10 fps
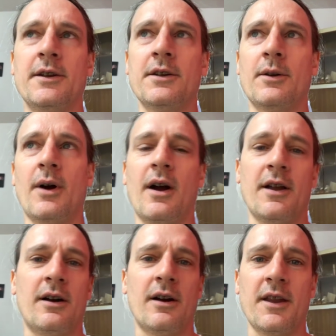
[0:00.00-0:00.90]
You know, I,
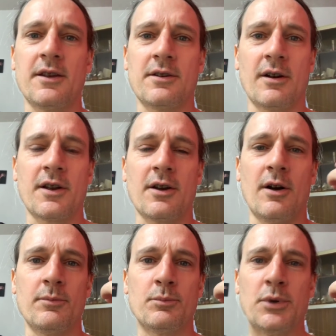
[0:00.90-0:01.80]
I, I
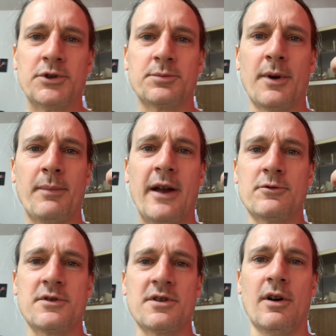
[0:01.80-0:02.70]
can't push my
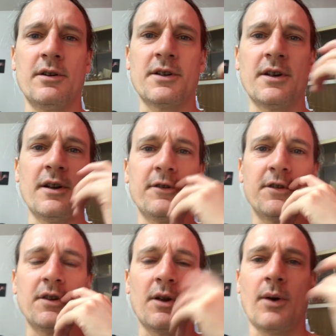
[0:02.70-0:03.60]
boundaries hard enough,
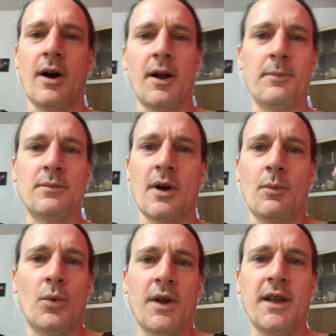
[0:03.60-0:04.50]
you know, I'm,
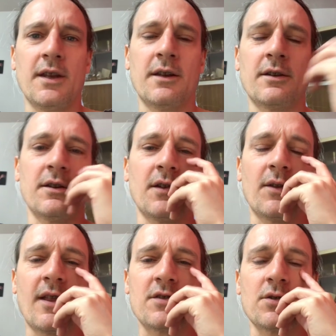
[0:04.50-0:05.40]
I'm weak, you know,
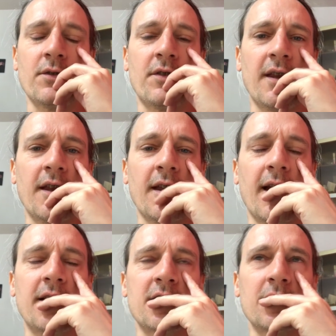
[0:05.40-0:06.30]
that sort of thing.
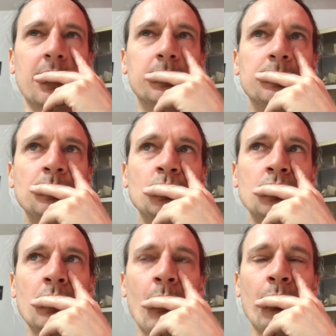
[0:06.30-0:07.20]
And um,
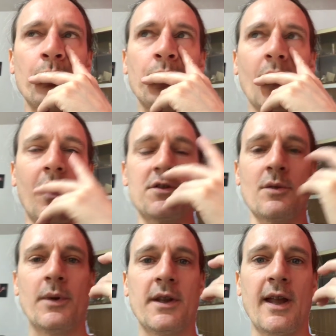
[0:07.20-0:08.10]
so
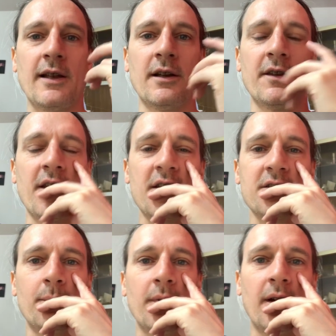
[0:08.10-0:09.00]
when I get like this,
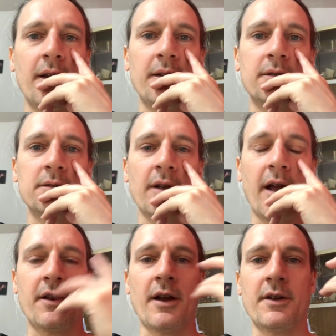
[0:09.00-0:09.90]
I'm like,
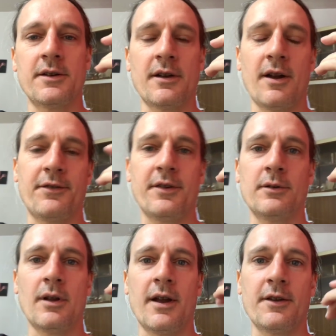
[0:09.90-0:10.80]
and I feel
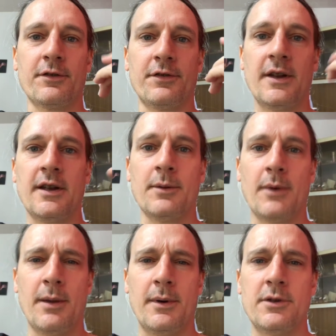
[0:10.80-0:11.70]
like feeling
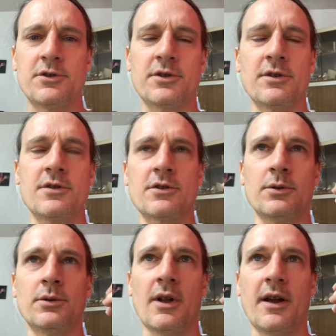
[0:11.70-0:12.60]
my emotions
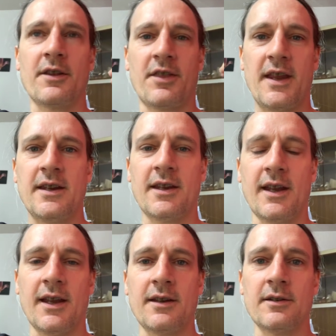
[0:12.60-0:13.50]
or like
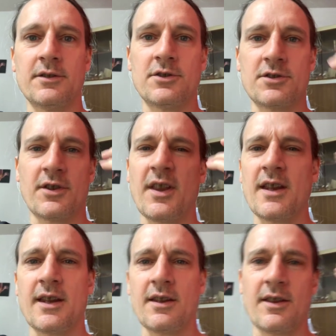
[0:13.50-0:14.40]
thinking, just
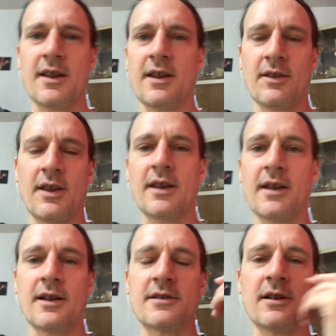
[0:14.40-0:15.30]
thinking, thinking,
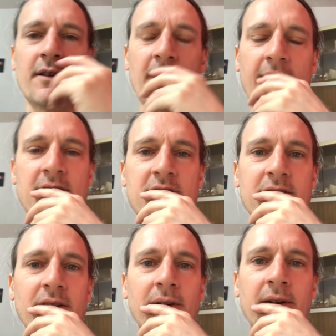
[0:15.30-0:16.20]
thinking is like the
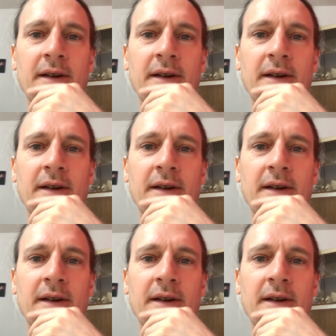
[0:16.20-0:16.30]
answer.